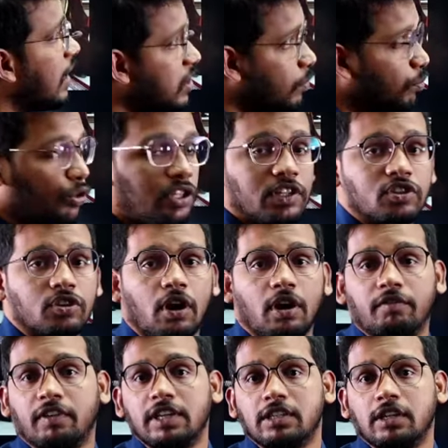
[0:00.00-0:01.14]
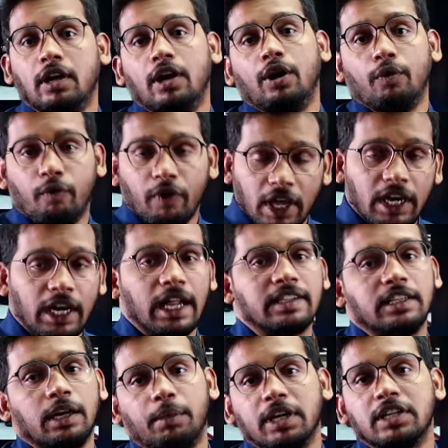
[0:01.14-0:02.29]
Asian Buddhist Conference? Where it
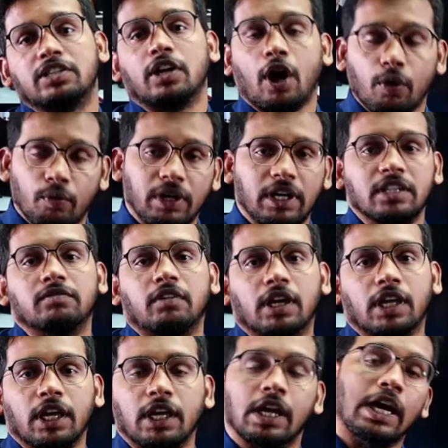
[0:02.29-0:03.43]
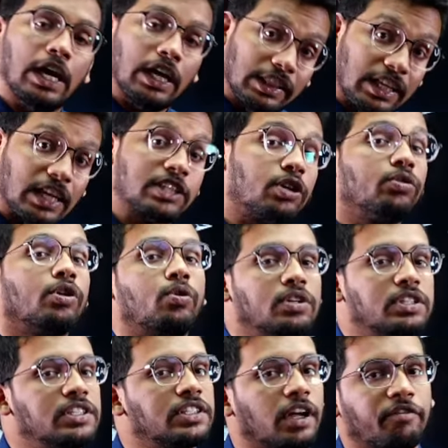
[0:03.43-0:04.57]
has emerged, how it is working. That's how the
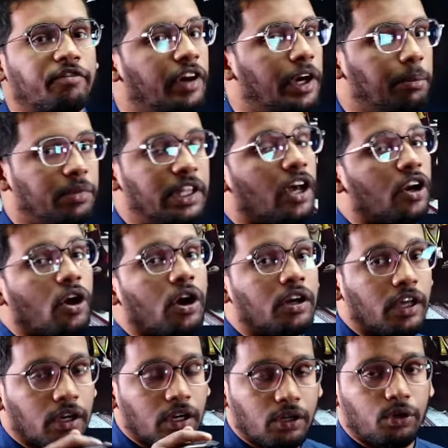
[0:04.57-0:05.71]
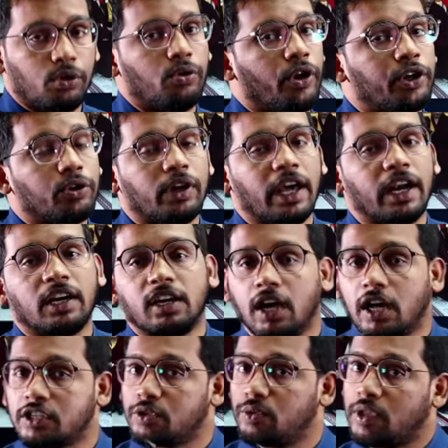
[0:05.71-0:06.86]
questions are framed. They are not going to directly
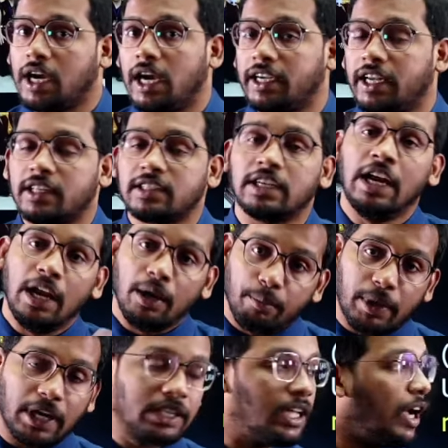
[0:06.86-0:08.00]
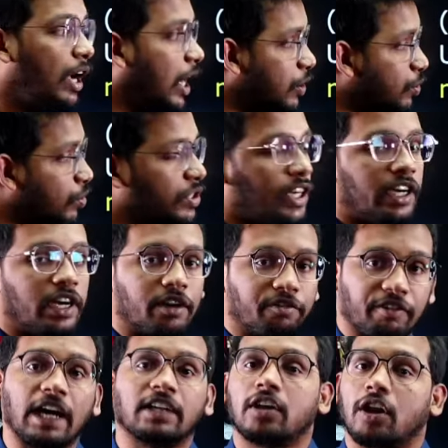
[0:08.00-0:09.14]
ask you the context, but the associated
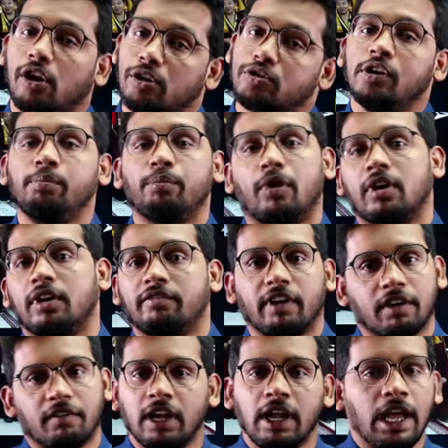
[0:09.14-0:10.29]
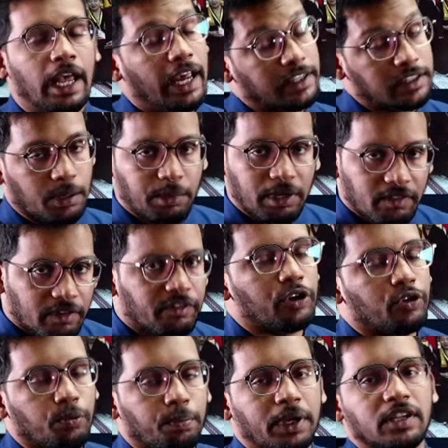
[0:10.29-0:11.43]
facts are also important for our exam, even for
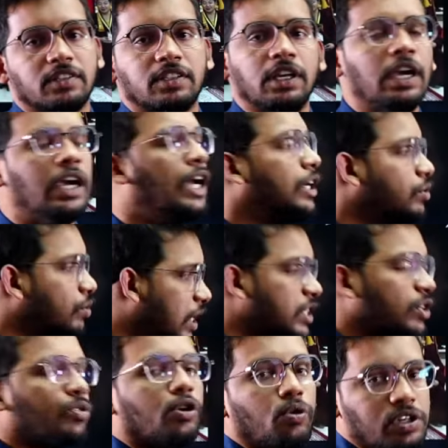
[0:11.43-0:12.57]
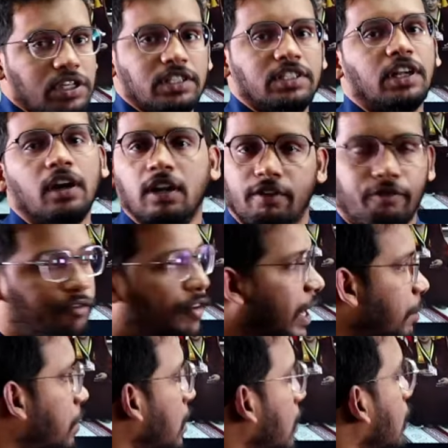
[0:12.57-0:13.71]
UPSC. So that's how the questions are
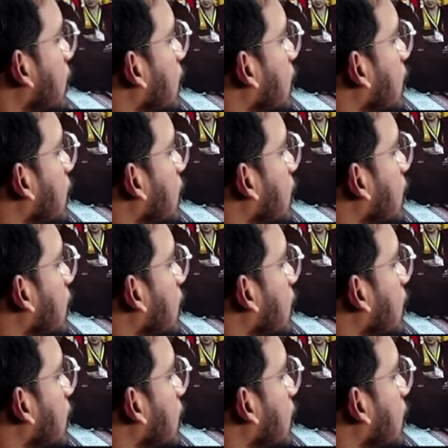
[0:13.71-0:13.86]
framed.